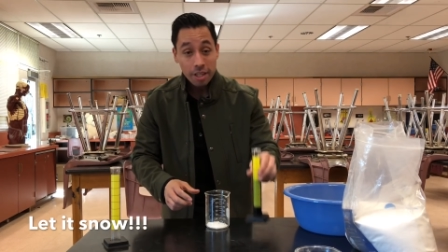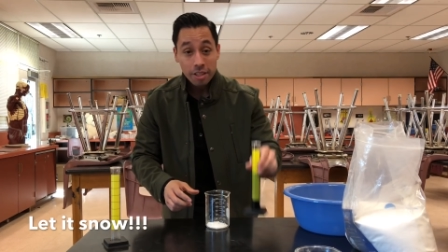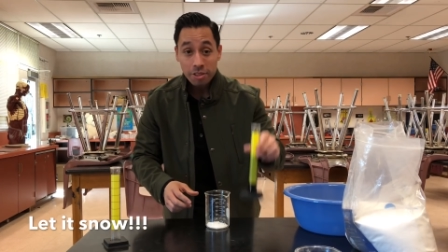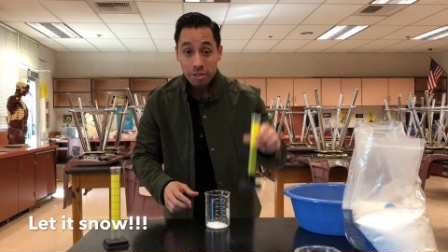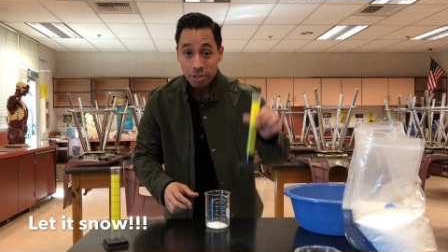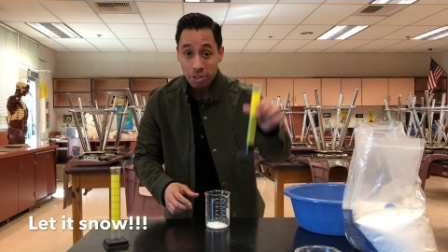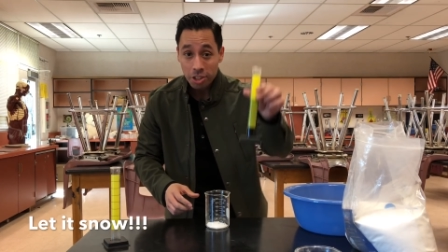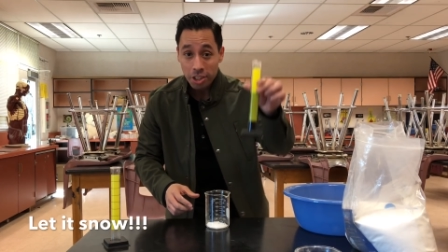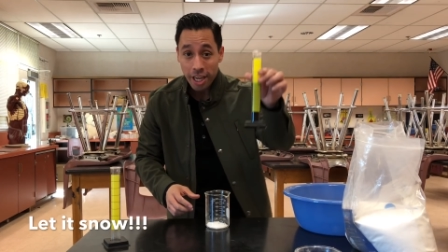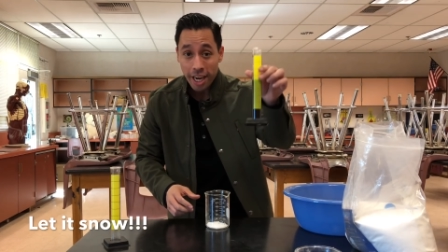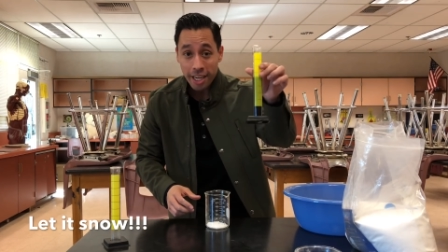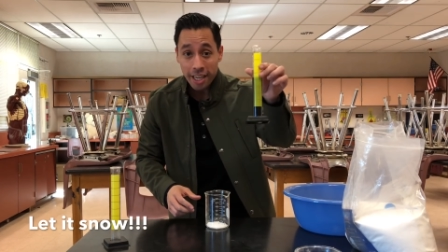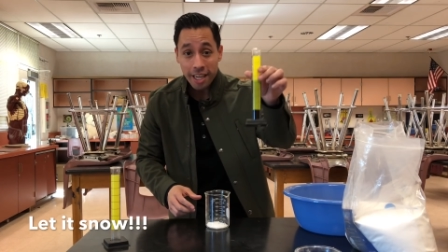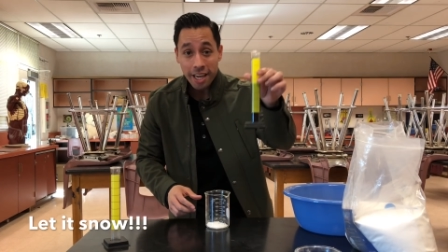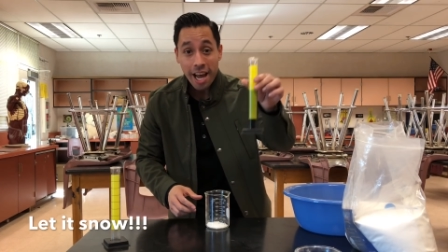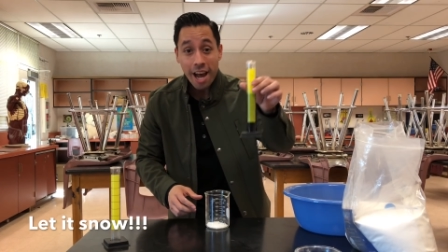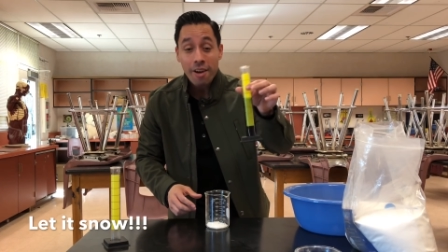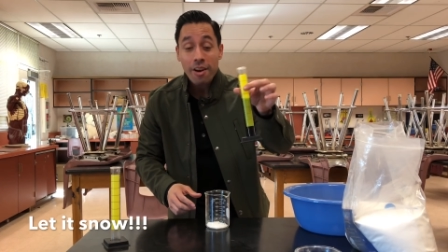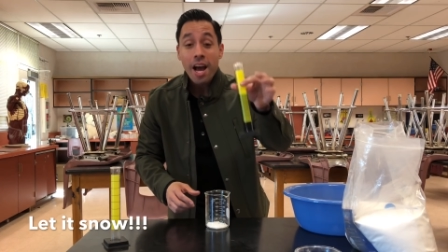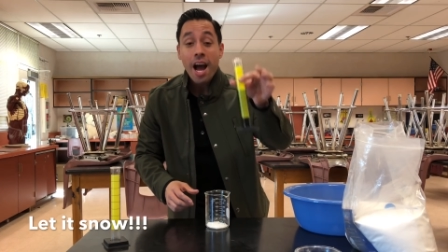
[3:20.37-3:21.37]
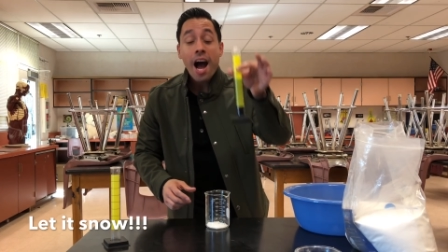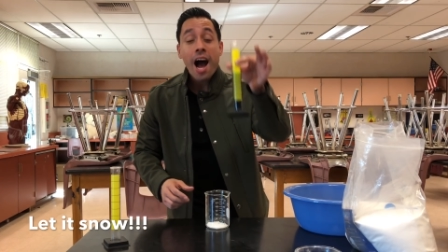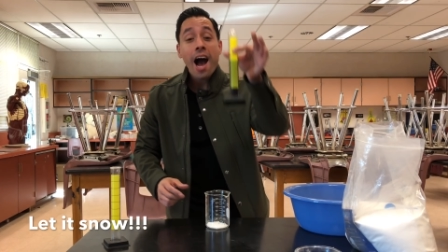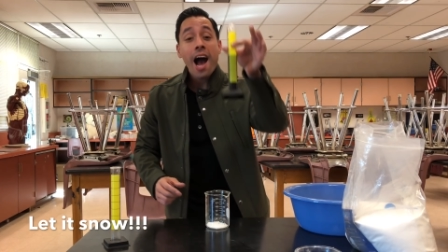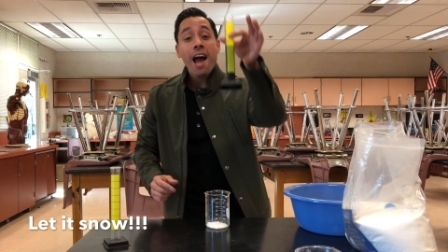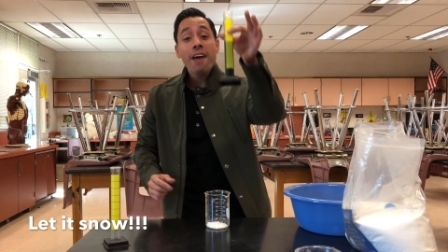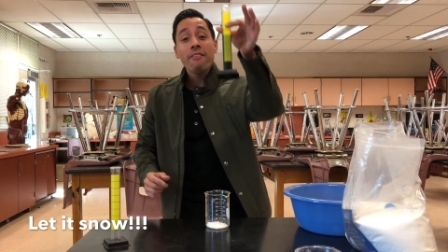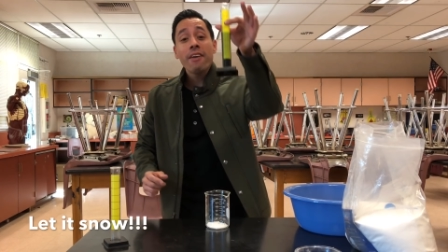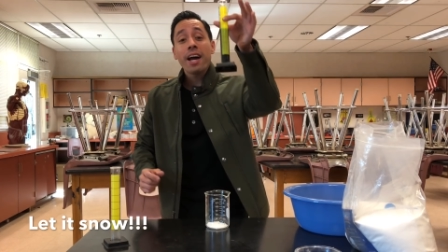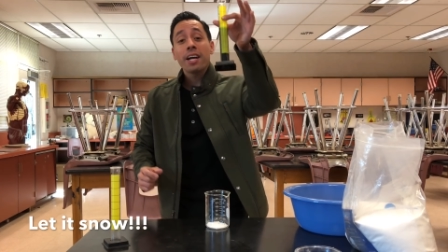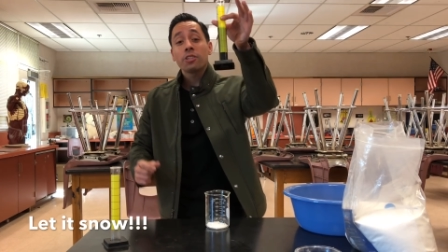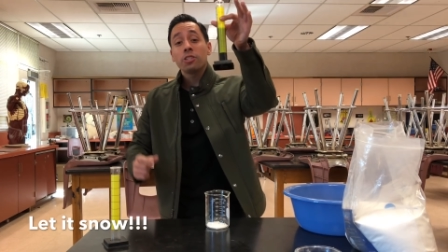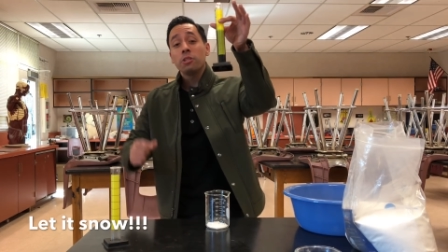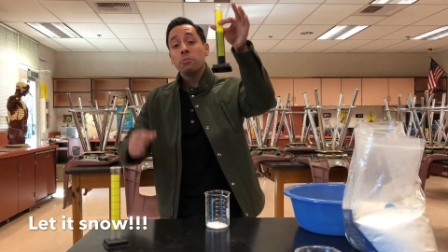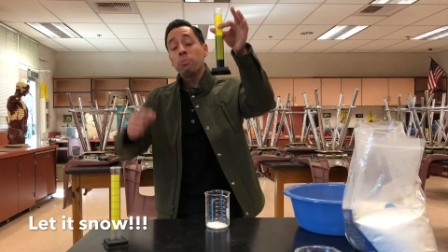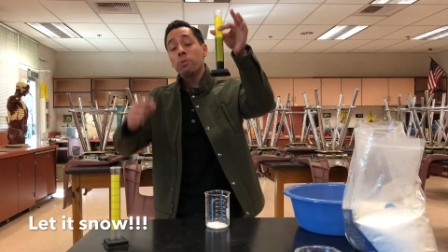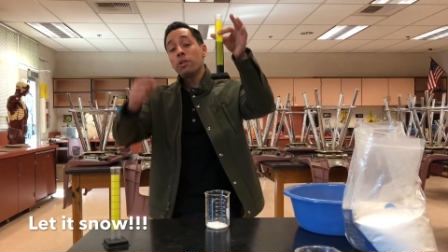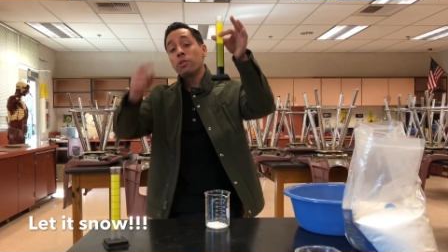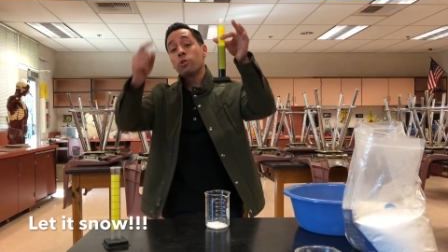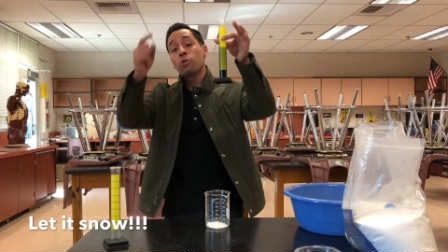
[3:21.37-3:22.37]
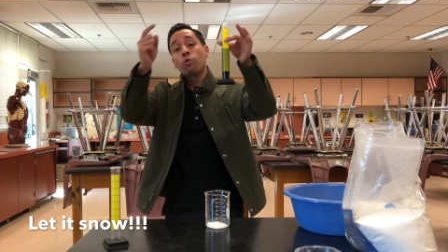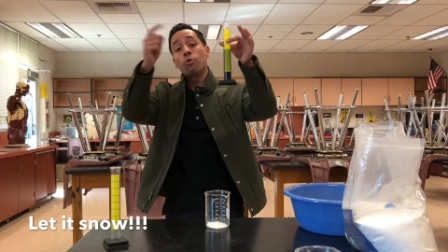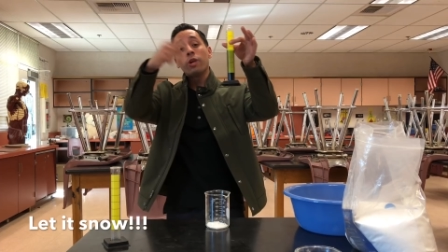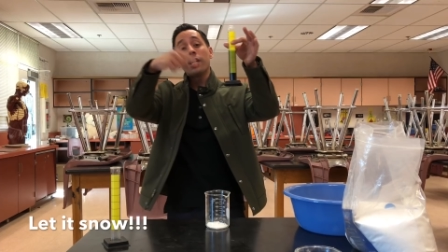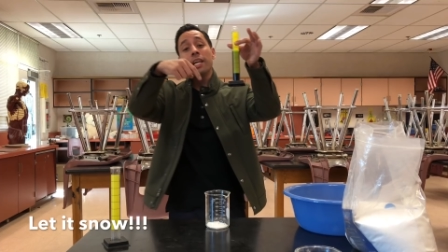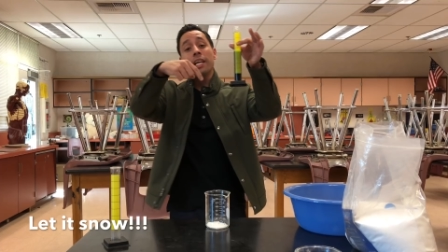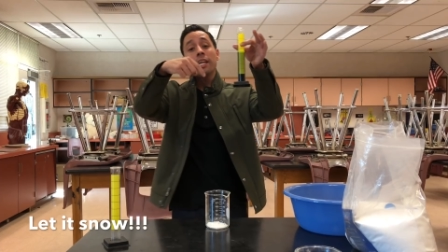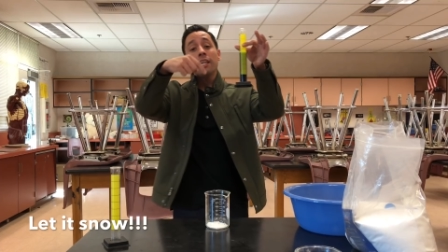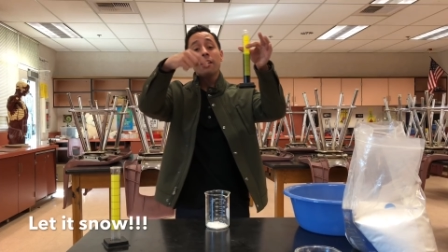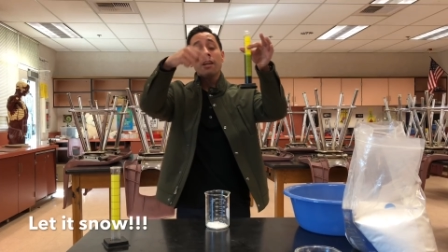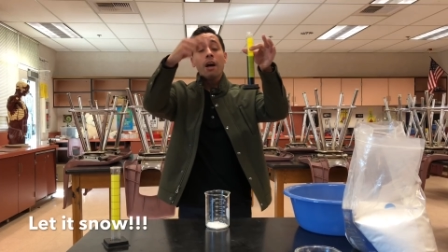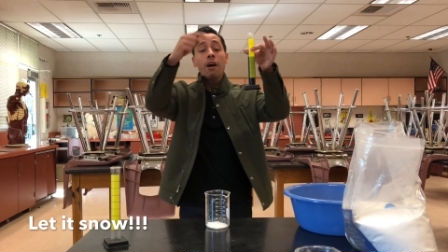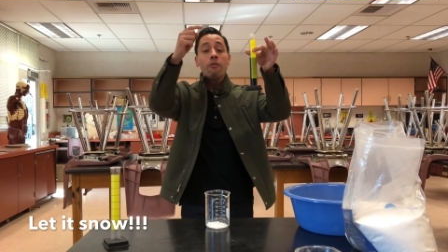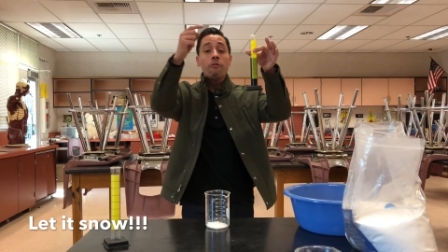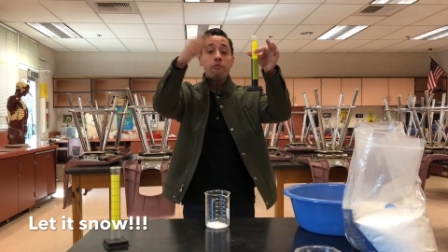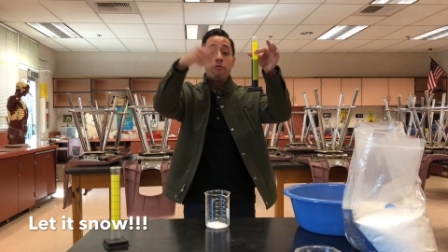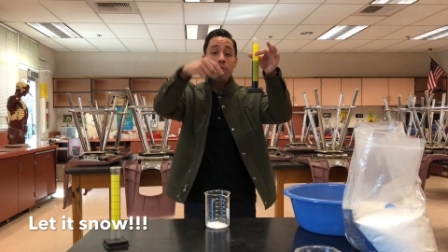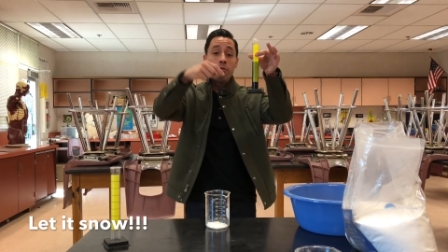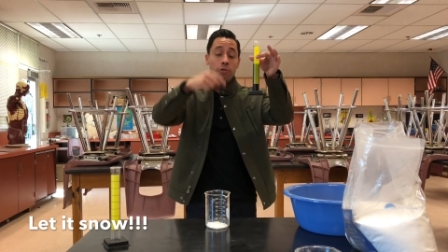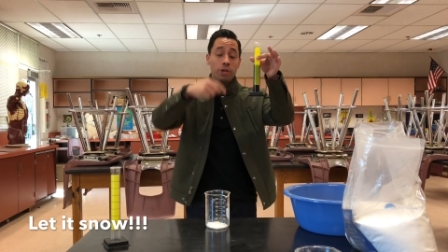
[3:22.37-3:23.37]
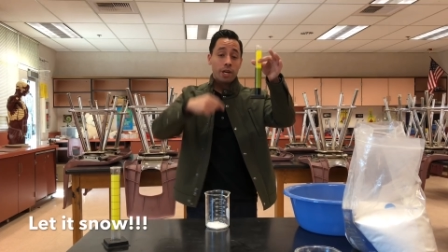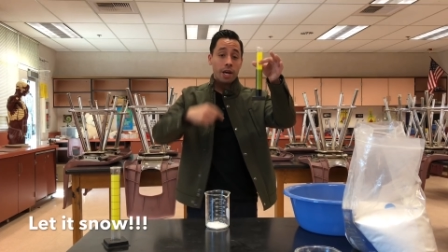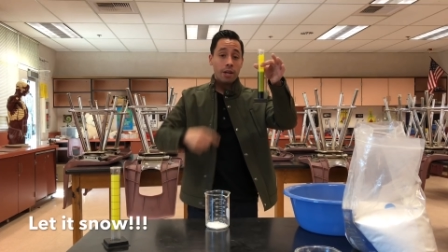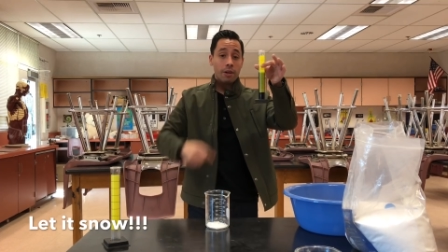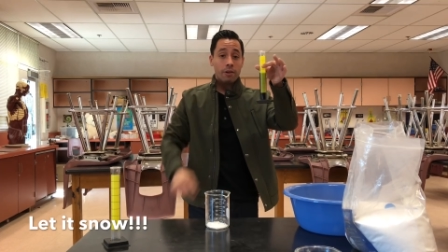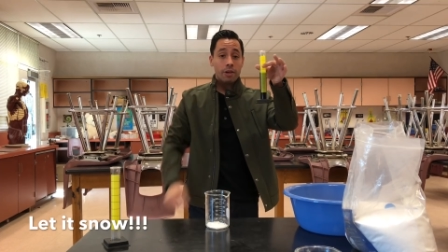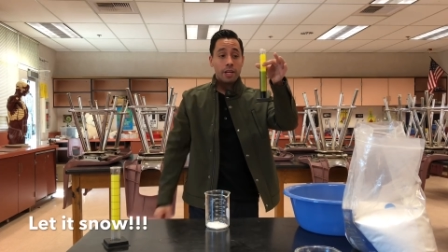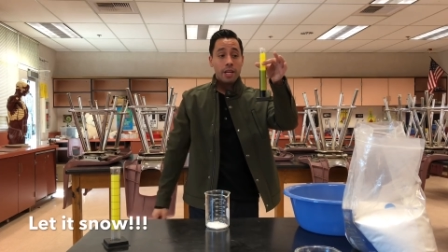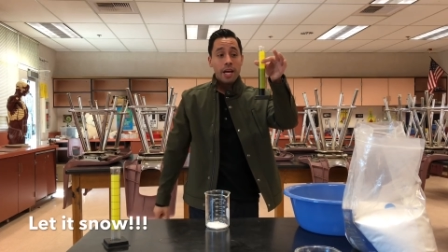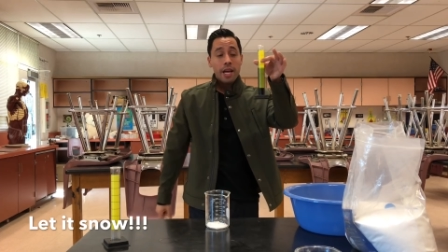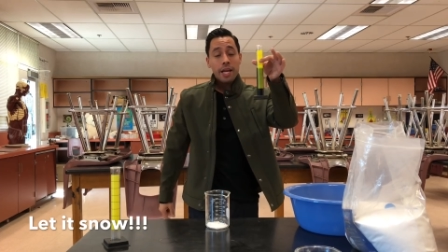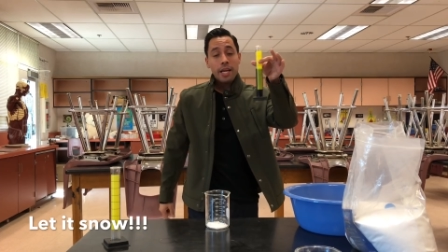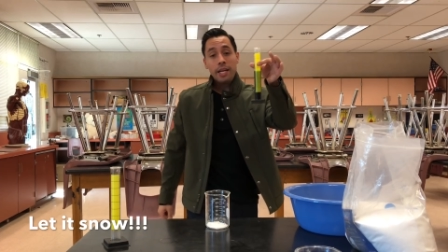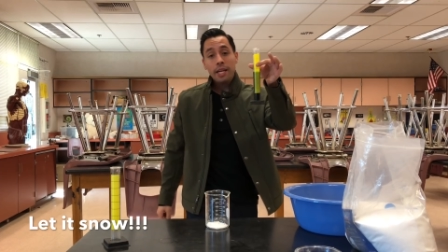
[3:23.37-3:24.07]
So check it out. I've actually put green food coloring